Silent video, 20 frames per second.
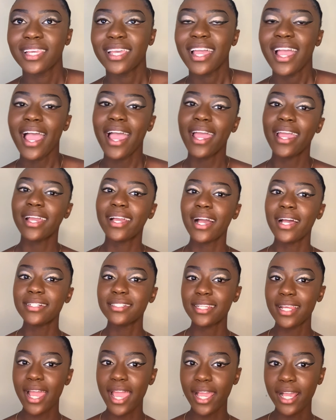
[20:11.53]
I
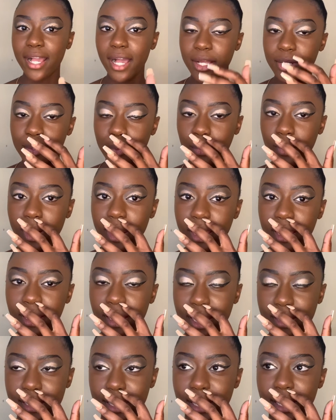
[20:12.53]

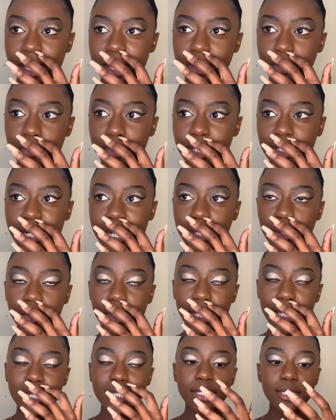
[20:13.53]
can't wait. Like, you
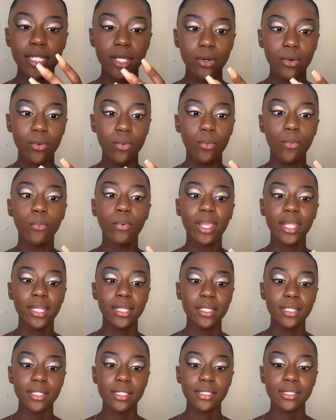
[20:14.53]
can tell
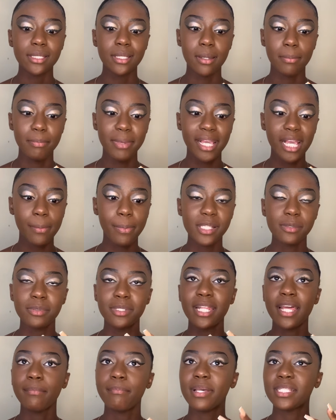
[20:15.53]
when makeup has been
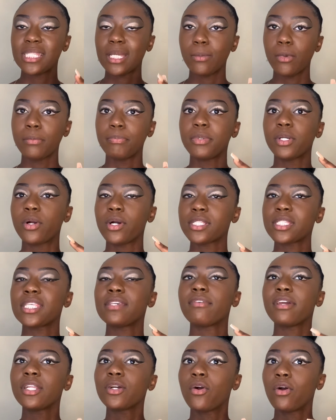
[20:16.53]
done by someone, because
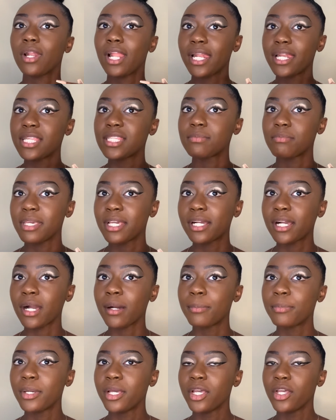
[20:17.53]
even Kolani's
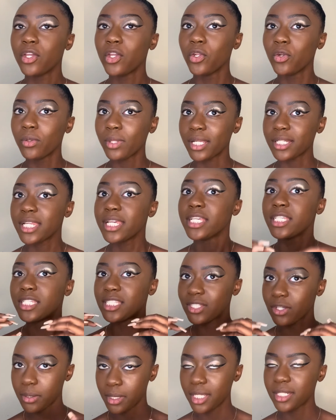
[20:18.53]
makeup, you know that she's
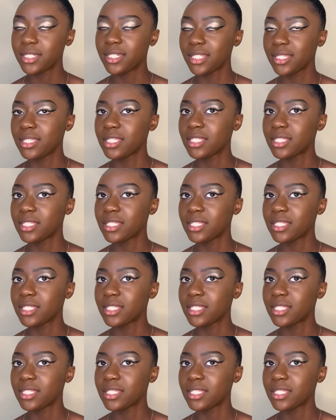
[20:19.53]
the one that did this.